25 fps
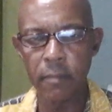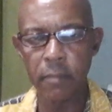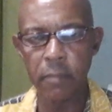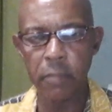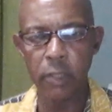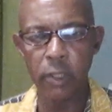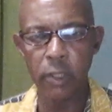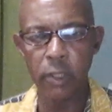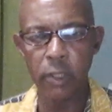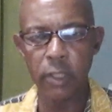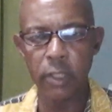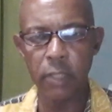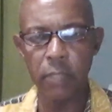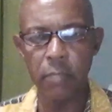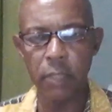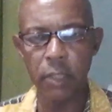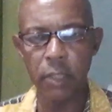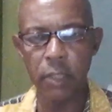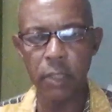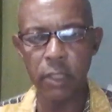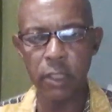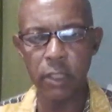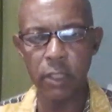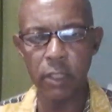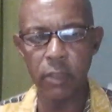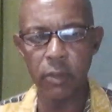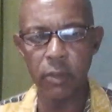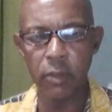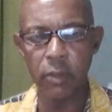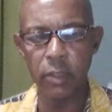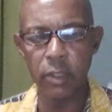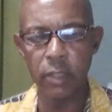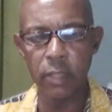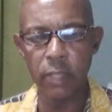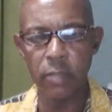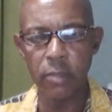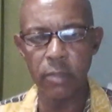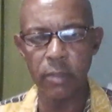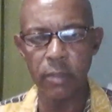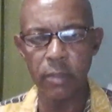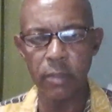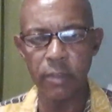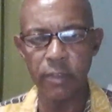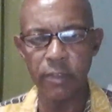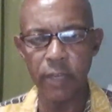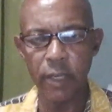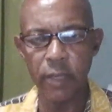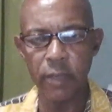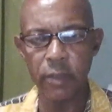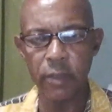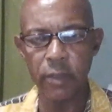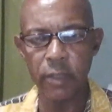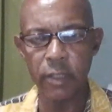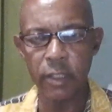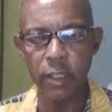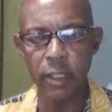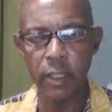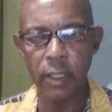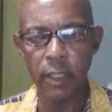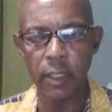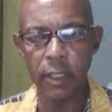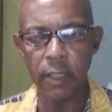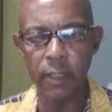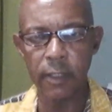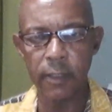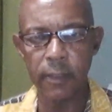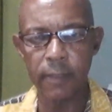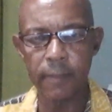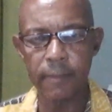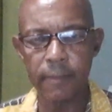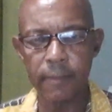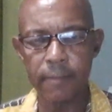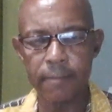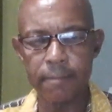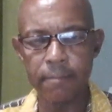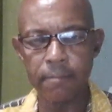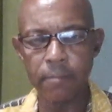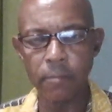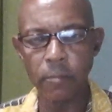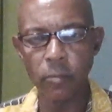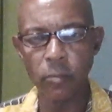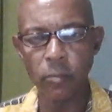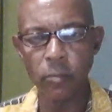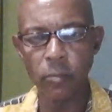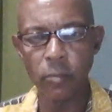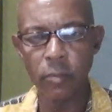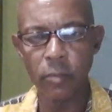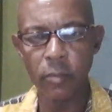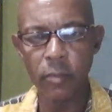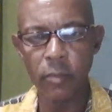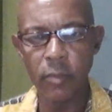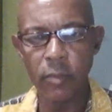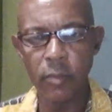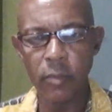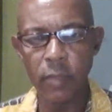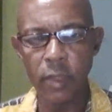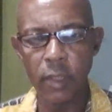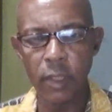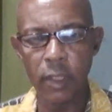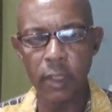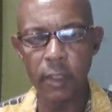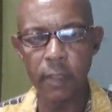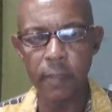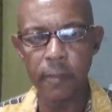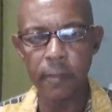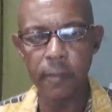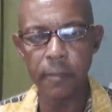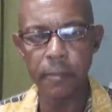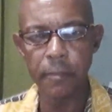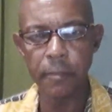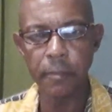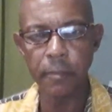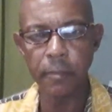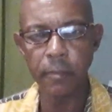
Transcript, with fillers: Birds and mosquitoes seem to be very resilient, you know.